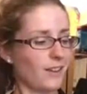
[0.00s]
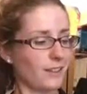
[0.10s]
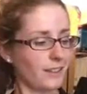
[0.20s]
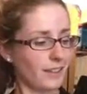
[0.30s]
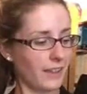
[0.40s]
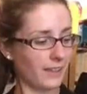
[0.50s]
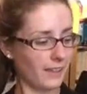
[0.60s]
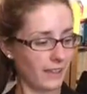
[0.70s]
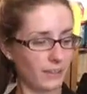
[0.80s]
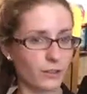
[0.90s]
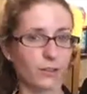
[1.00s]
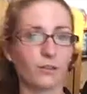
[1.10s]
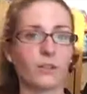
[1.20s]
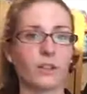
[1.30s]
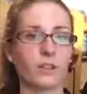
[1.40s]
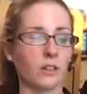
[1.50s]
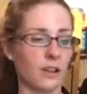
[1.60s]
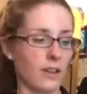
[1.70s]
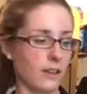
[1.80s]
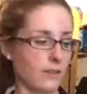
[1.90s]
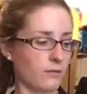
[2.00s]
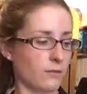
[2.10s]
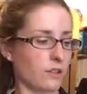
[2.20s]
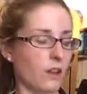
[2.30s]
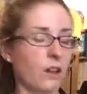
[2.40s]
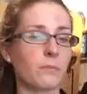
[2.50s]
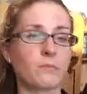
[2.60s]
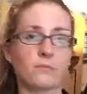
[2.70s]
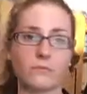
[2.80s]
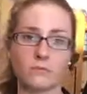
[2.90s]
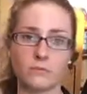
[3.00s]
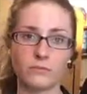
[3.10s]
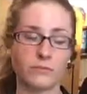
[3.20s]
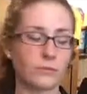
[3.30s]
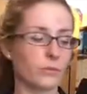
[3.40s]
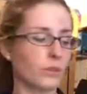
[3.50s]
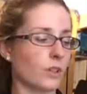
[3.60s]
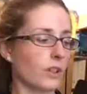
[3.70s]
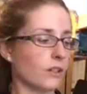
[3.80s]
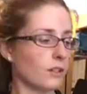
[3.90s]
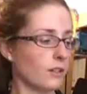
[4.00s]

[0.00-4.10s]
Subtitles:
to land that third finger every time. Okay?